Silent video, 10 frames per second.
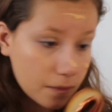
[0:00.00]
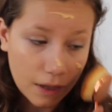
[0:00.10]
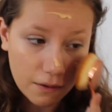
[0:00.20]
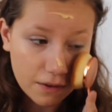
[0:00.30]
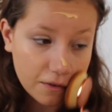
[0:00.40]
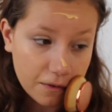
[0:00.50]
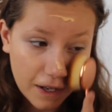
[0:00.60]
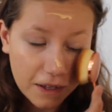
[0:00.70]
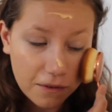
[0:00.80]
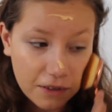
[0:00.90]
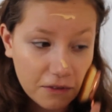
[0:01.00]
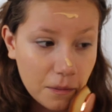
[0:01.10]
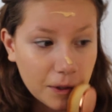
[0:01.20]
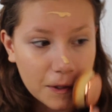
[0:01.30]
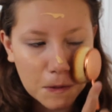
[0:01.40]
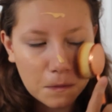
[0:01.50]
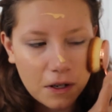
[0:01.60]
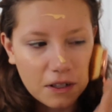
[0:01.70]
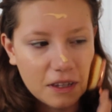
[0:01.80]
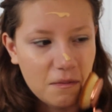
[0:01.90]
I was afraid that whenever I bought this
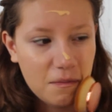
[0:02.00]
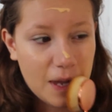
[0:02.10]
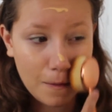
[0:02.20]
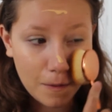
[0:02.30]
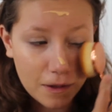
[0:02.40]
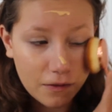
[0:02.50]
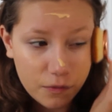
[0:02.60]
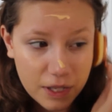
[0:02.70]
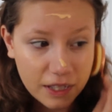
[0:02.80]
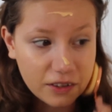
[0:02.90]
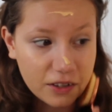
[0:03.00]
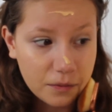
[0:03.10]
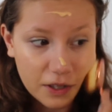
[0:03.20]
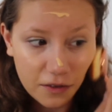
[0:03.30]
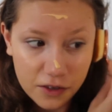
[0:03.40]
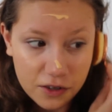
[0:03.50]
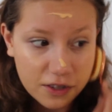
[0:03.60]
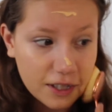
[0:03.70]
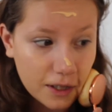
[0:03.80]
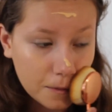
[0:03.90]
product, maybe there would be a little bit of
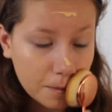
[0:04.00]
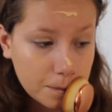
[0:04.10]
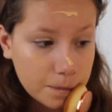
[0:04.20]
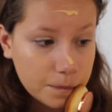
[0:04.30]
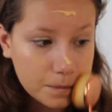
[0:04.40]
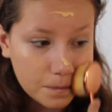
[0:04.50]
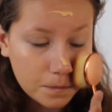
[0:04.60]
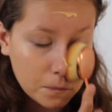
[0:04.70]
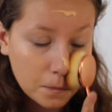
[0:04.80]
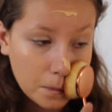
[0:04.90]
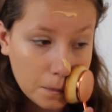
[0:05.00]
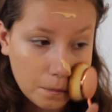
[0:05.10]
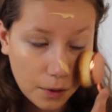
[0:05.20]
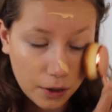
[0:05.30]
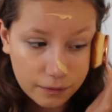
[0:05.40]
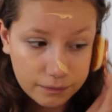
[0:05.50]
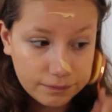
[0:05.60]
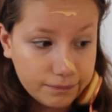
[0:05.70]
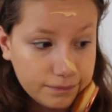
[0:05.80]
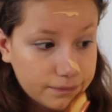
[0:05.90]
streaking. But
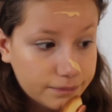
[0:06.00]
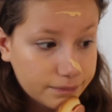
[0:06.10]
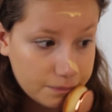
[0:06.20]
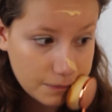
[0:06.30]
I'm